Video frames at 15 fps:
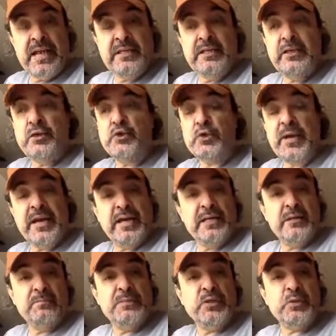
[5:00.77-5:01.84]
any
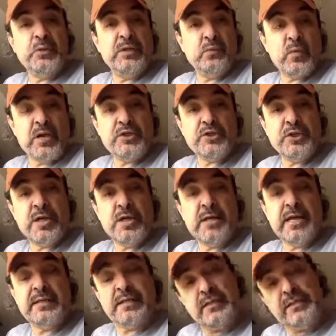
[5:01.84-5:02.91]
train between Russia
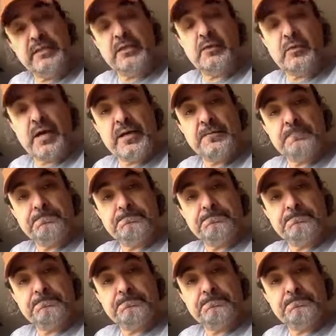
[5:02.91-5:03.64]
and Kaliningrad.